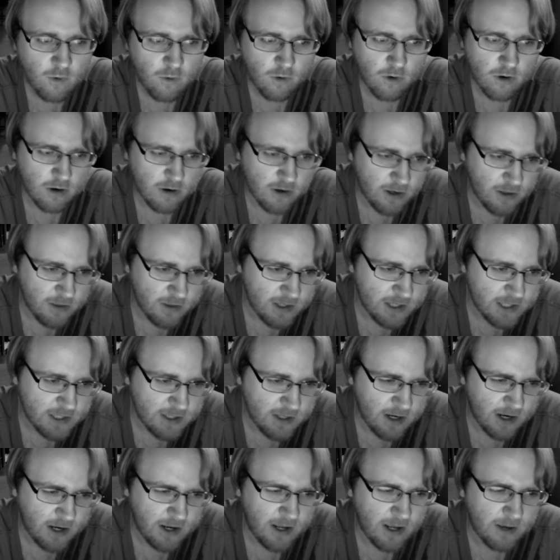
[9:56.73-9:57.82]
or at
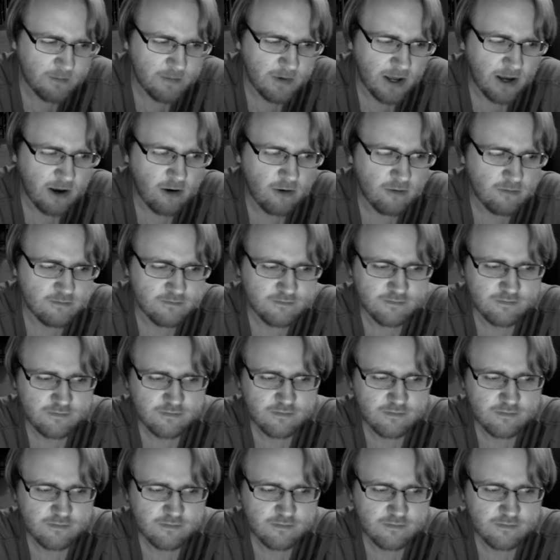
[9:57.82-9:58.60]
least than I am now